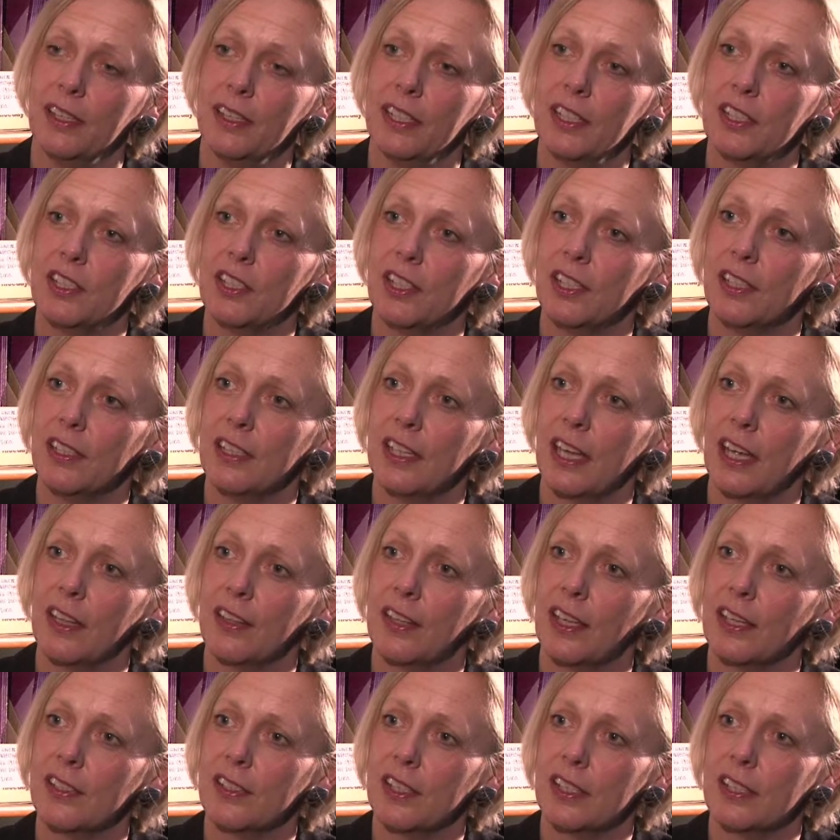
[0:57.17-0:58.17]
It turned
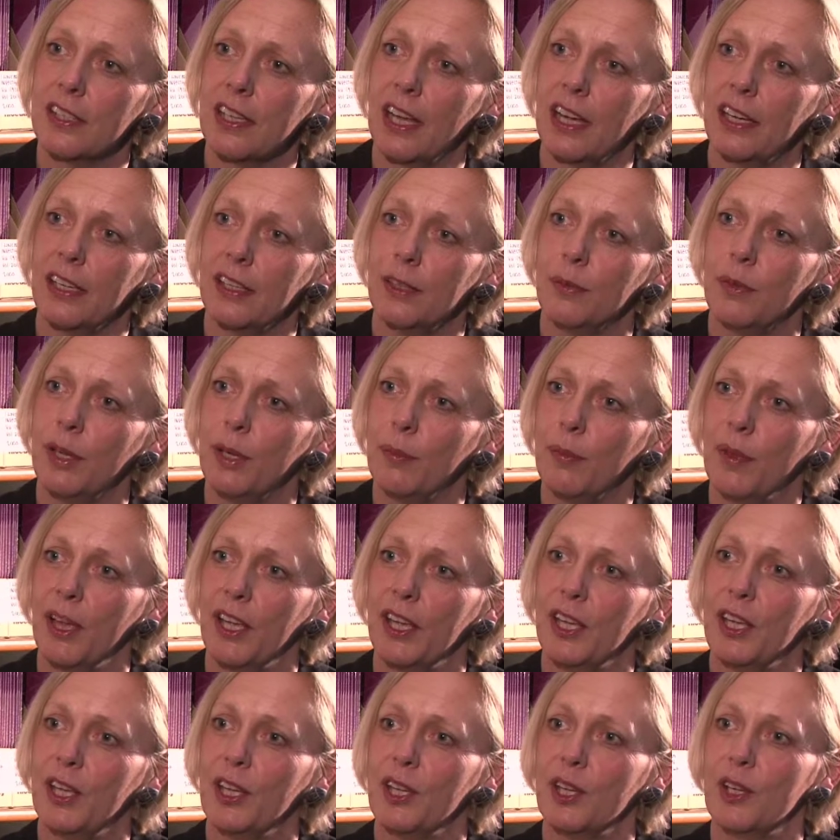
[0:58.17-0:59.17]
out that's exactly the way
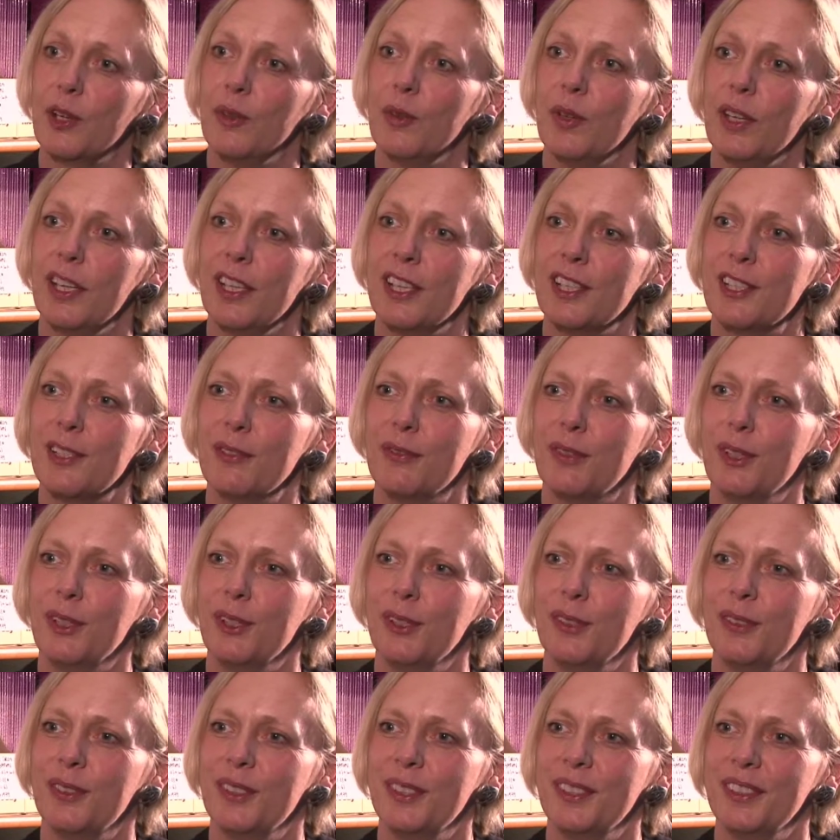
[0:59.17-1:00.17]
my career has
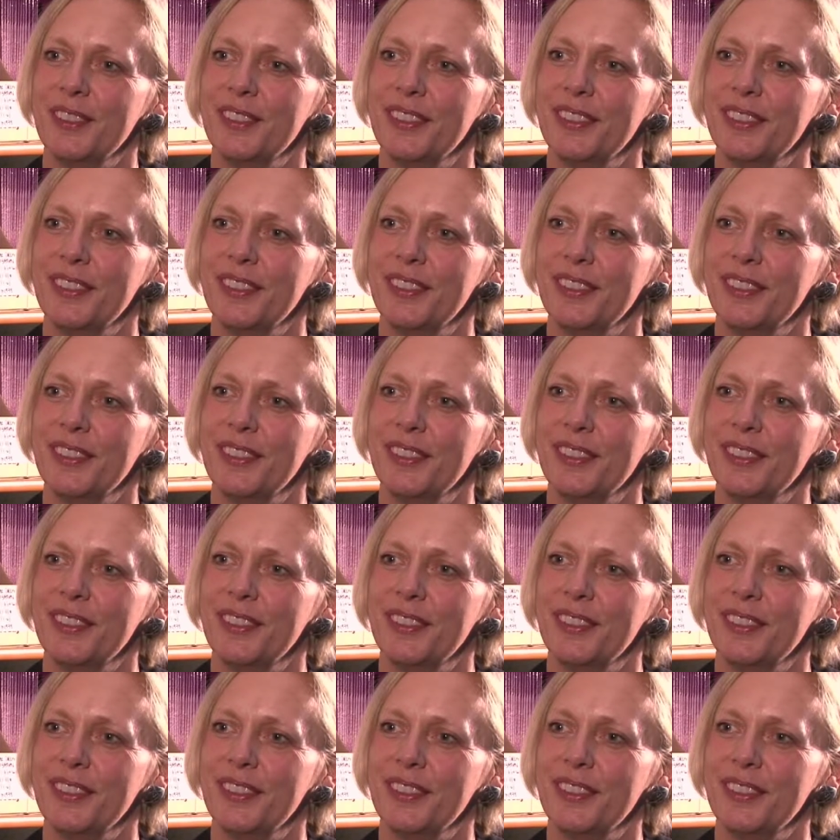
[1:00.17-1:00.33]
evolved.